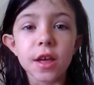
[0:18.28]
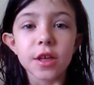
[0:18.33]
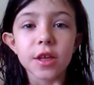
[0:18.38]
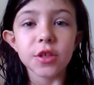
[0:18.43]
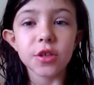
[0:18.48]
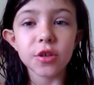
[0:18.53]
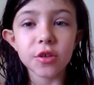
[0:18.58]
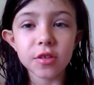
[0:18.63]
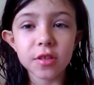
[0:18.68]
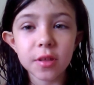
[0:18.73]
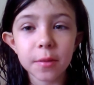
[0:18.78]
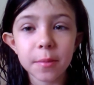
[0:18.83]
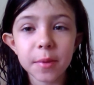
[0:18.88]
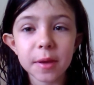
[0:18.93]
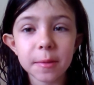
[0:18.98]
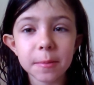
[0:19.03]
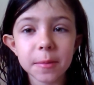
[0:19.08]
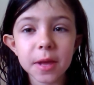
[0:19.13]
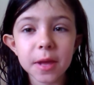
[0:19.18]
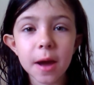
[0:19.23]
She used to
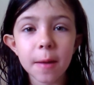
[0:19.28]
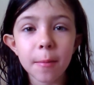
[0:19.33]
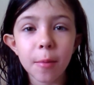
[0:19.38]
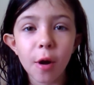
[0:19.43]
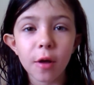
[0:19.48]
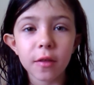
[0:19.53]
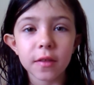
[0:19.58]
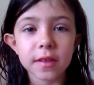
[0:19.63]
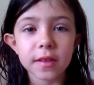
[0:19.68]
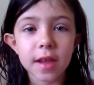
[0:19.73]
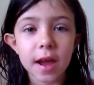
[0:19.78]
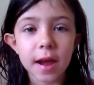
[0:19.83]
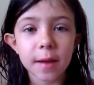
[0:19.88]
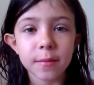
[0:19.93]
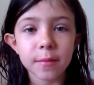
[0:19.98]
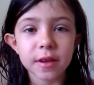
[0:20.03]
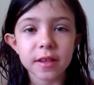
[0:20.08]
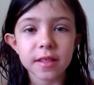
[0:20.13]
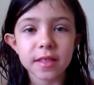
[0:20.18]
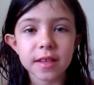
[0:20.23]
beat me up all the
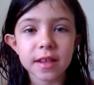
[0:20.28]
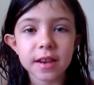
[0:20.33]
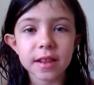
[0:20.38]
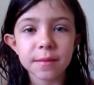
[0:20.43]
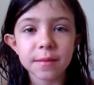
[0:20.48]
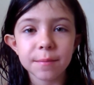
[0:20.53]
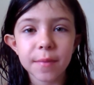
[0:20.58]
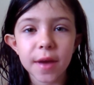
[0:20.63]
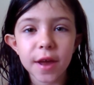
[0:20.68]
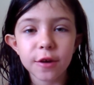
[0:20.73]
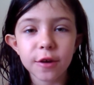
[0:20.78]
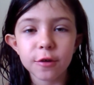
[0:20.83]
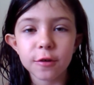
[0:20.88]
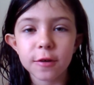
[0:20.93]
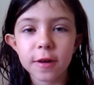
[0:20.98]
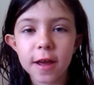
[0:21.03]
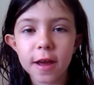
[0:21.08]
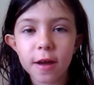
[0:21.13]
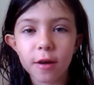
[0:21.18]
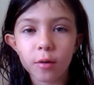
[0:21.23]
time, but it's getting better
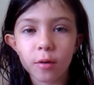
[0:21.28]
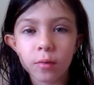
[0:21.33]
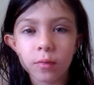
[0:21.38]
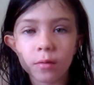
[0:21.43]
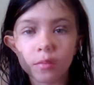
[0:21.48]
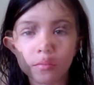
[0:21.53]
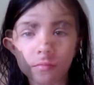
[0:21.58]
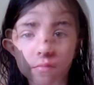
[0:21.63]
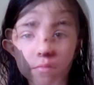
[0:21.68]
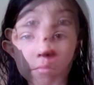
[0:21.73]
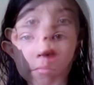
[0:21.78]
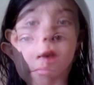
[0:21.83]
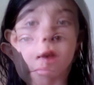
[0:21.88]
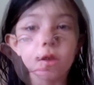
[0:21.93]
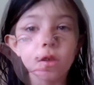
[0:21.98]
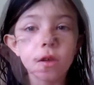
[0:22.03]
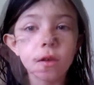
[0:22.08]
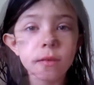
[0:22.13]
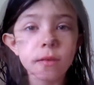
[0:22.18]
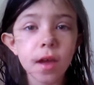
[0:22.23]
now.
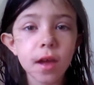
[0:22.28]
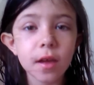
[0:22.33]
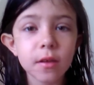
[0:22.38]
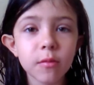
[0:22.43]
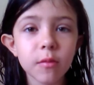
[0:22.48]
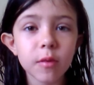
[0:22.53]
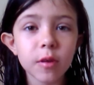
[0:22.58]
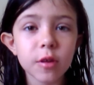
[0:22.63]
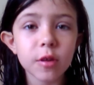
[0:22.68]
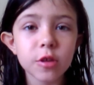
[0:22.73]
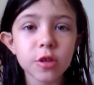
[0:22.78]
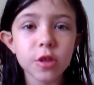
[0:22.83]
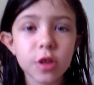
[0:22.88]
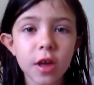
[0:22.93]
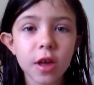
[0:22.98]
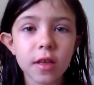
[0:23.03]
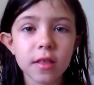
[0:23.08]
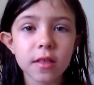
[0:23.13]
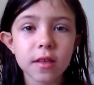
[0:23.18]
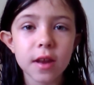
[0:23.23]
Sometimes when
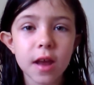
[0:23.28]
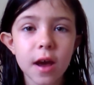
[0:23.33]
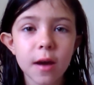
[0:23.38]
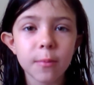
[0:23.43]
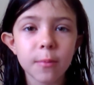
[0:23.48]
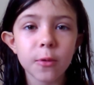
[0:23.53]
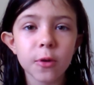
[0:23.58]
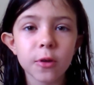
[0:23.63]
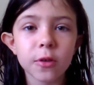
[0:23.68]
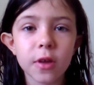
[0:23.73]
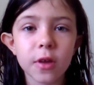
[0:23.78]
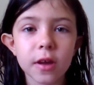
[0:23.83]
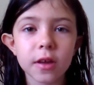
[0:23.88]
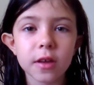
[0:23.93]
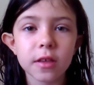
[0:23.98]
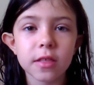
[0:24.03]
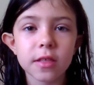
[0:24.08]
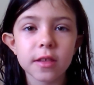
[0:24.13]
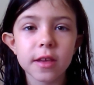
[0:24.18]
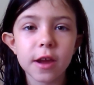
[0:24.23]
she has an outburst, I
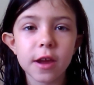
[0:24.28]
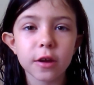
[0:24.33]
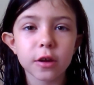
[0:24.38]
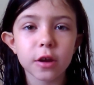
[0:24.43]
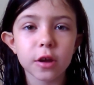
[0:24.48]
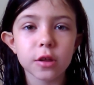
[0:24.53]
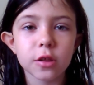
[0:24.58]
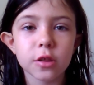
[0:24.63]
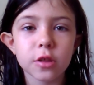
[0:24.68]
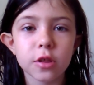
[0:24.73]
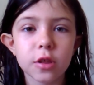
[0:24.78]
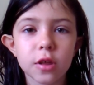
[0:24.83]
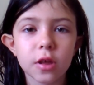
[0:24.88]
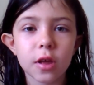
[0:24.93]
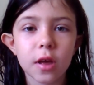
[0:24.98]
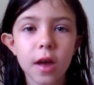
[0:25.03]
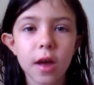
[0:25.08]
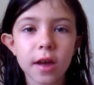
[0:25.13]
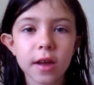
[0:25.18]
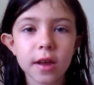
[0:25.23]
get scared because
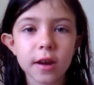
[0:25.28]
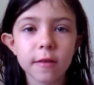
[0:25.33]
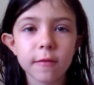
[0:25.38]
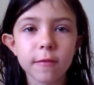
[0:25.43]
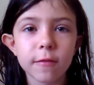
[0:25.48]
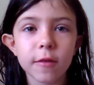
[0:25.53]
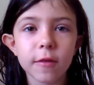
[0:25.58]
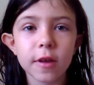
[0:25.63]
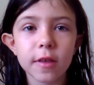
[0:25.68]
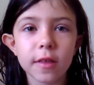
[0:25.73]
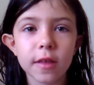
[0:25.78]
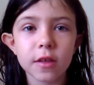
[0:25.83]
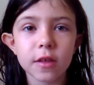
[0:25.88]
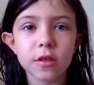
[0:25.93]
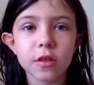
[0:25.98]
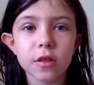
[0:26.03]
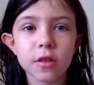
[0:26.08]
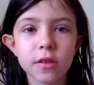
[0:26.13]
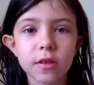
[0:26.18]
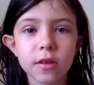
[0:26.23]
I get afraid that
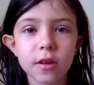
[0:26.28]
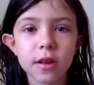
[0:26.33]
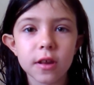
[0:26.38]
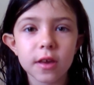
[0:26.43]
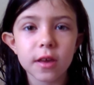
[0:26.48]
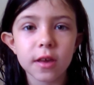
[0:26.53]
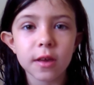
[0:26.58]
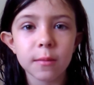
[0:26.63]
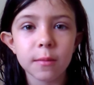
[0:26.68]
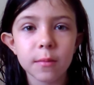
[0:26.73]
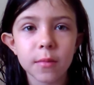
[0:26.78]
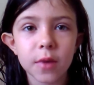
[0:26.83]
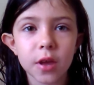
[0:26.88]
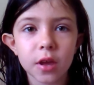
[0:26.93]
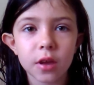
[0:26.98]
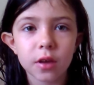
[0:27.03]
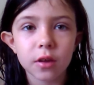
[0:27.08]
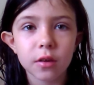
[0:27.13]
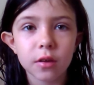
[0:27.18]
she's going to hit me.